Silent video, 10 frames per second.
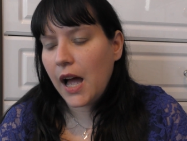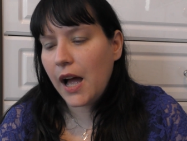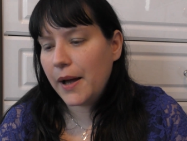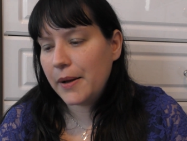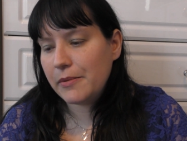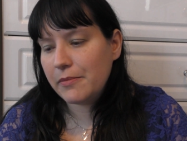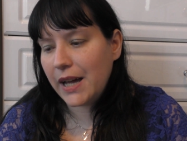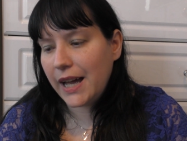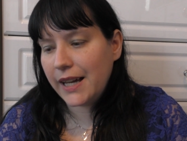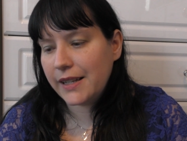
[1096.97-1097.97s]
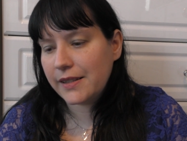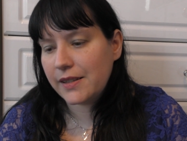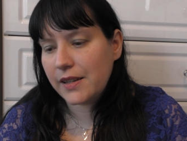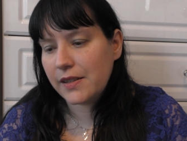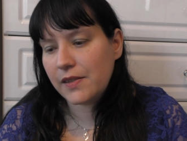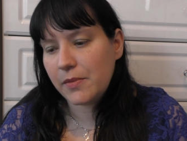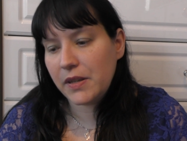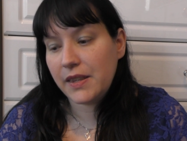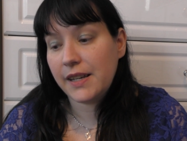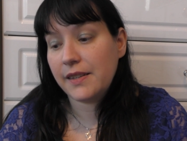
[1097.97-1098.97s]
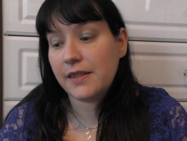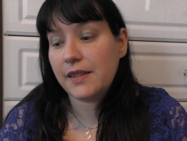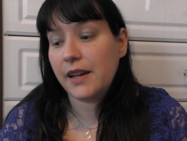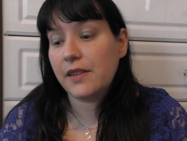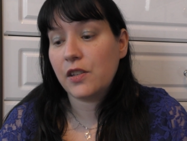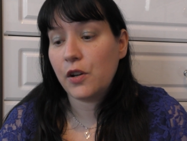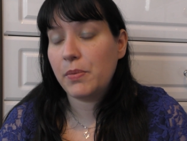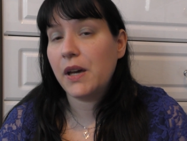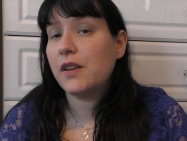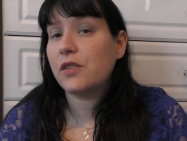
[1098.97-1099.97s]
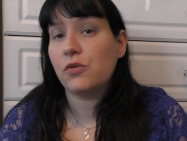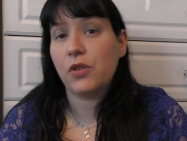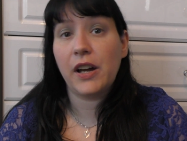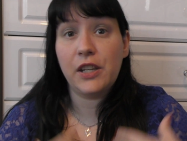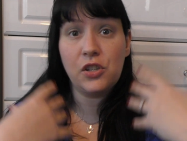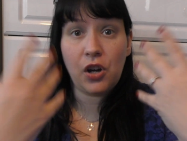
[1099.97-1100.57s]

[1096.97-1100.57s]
Um, and some of the things I say is so personal that I